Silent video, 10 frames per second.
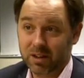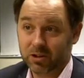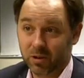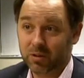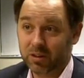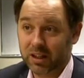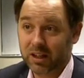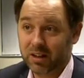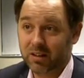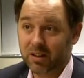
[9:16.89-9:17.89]
a strong
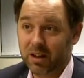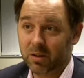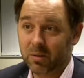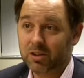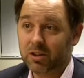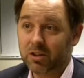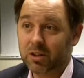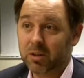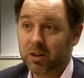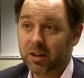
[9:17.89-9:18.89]
thing in the research
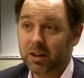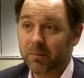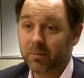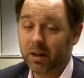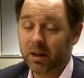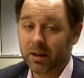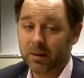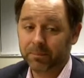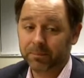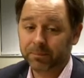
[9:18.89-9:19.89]
community.
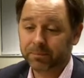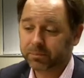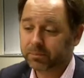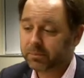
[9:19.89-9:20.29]
So